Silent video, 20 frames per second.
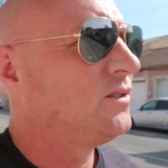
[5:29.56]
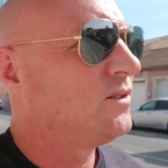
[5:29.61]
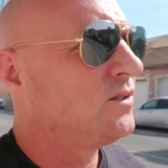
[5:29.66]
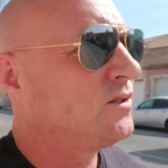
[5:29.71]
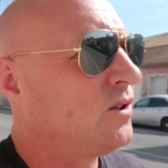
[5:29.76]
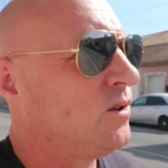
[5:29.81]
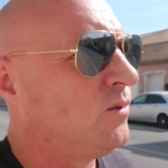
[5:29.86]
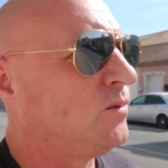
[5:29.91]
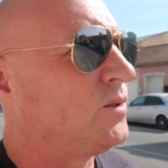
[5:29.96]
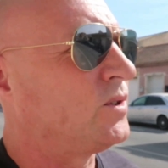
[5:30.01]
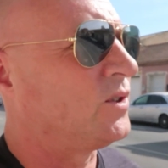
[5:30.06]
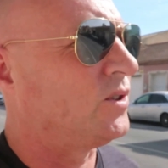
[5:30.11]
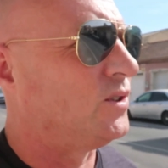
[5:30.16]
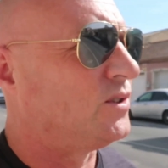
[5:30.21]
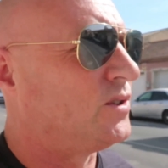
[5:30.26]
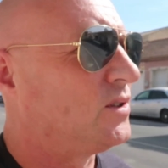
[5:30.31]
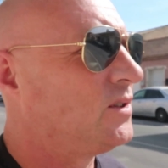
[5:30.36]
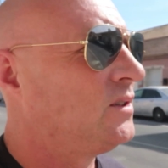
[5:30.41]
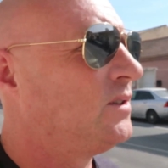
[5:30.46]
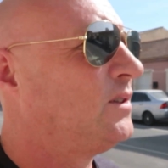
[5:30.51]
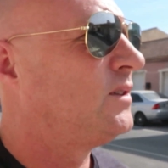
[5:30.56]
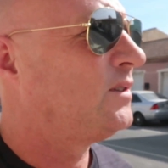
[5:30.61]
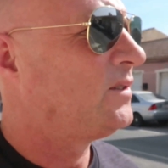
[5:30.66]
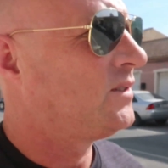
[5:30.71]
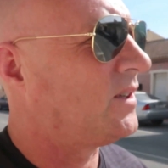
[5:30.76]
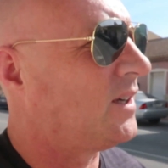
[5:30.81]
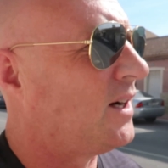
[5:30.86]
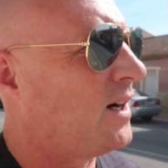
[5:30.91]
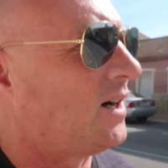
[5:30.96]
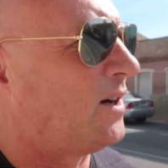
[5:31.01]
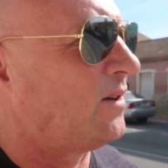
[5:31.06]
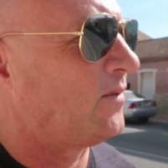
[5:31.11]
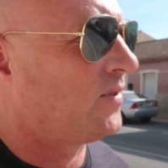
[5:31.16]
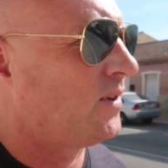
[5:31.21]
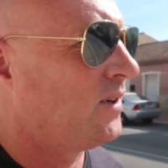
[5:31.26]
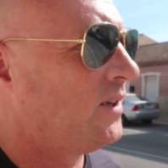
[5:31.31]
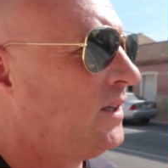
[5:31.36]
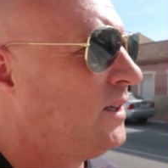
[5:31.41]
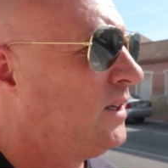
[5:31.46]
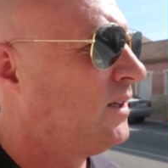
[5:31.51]
It's always good to have.
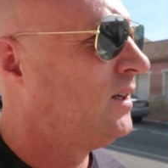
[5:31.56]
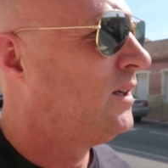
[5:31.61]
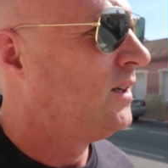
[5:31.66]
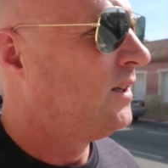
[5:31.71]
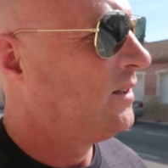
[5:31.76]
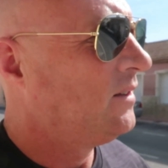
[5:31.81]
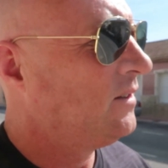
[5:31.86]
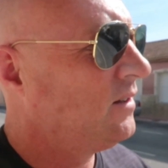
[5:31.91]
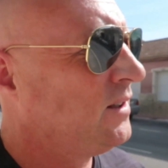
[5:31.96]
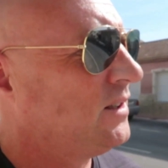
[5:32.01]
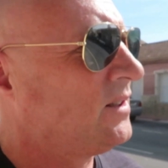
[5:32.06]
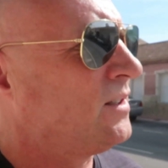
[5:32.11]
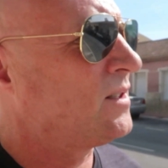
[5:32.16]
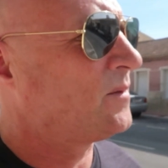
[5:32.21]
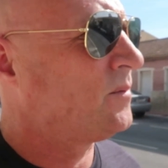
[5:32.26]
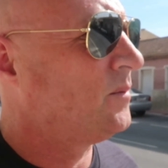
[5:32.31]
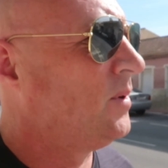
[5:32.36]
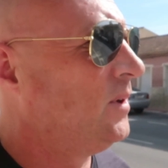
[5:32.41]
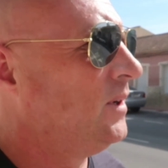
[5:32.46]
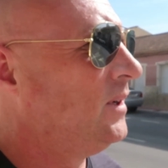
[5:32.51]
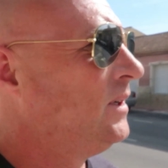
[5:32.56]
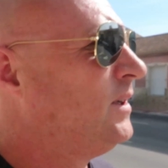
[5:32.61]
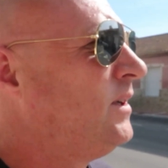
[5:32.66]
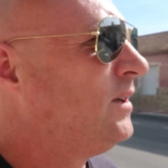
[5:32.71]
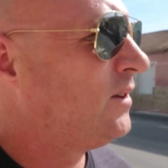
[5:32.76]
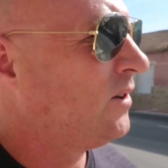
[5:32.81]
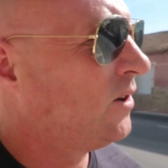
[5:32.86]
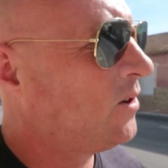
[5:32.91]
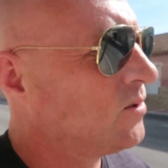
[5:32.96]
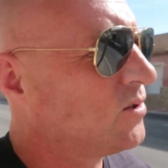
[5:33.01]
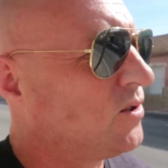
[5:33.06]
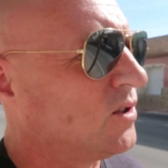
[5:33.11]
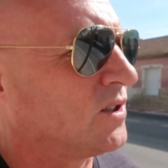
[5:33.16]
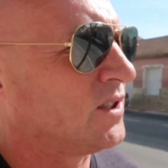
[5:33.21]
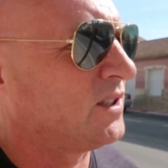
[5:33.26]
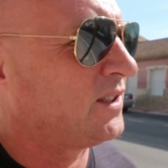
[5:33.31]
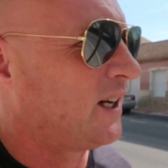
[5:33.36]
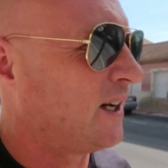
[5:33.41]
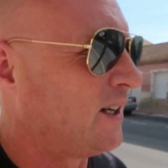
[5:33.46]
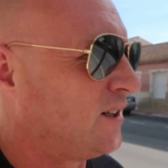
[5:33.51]
Well, it does all
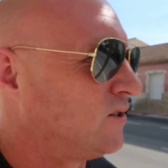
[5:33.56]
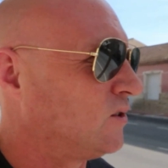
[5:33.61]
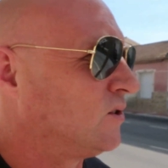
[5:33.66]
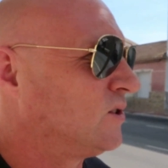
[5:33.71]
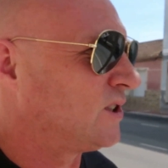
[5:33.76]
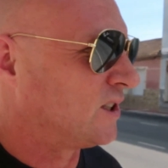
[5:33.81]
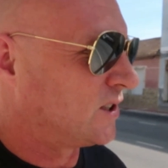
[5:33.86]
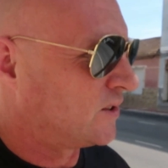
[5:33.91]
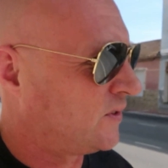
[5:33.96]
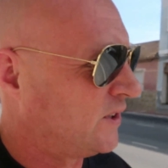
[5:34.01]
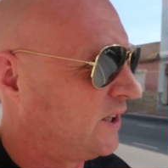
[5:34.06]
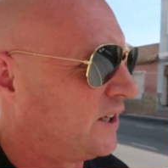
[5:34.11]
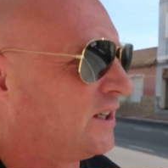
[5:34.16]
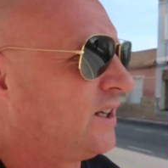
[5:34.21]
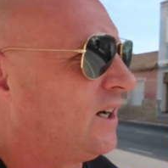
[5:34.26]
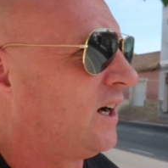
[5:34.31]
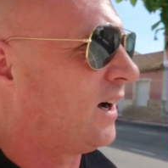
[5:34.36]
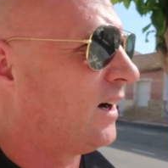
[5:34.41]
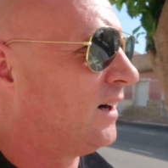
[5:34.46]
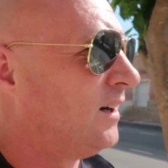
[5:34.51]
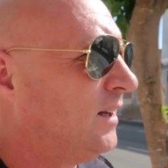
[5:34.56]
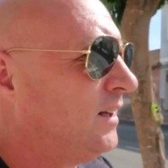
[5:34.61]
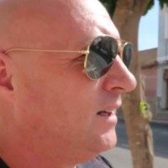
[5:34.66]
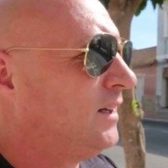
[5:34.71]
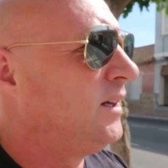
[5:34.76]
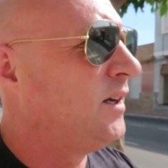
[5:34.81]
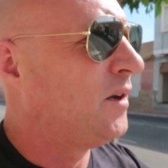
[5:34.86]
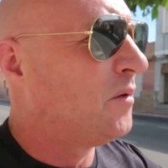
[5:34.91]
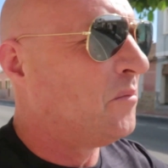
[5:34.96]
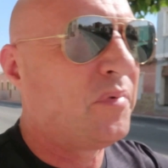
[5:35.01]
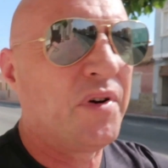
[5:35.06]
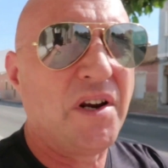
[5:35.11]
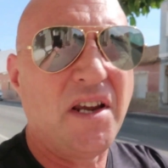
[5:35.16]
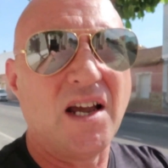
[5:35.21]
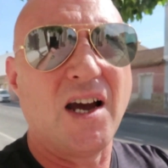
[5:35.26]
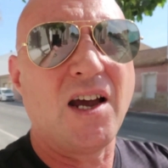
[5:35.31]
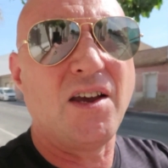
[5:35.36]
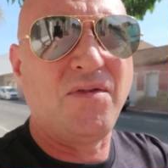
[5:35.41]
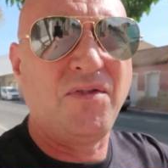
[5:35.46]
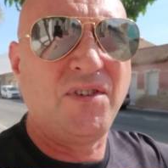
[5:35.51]
sorts of diagnostics for your car. And
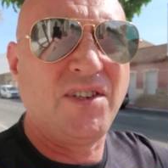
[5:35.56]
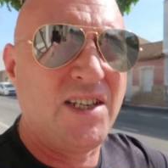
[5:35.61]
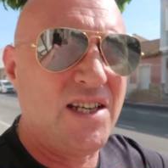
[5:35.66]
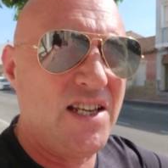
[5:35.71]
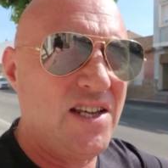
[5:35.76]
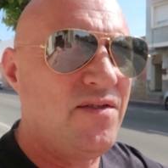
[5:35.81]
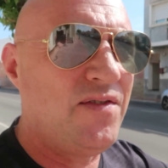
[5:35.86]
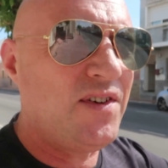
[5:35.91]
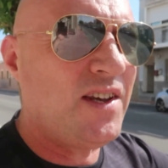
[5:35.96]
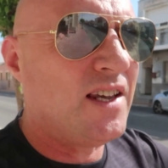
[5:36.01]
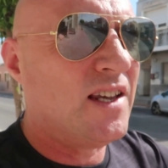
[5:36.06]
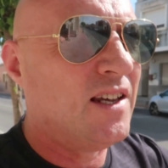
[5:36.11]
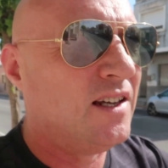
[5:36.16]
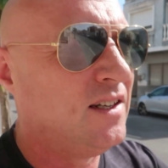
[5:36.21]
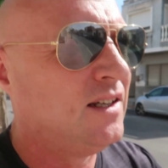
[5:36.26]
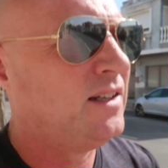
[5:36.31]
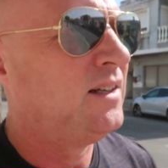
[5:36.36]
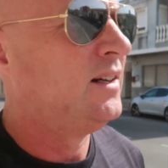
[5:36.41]
pre-ITV.